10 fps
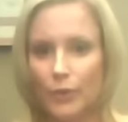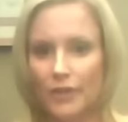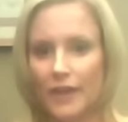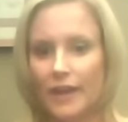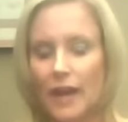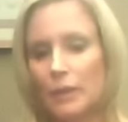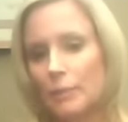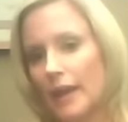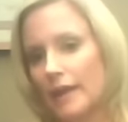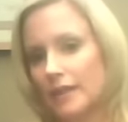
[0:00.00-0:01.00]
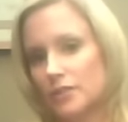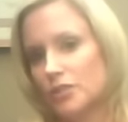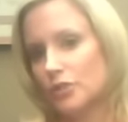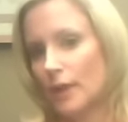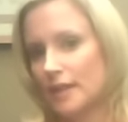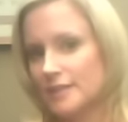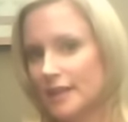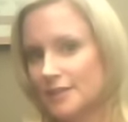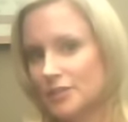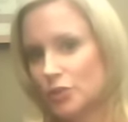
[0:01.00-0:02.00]
but that got me back into my
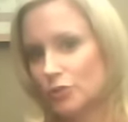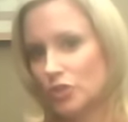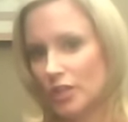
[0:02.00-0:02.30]
size two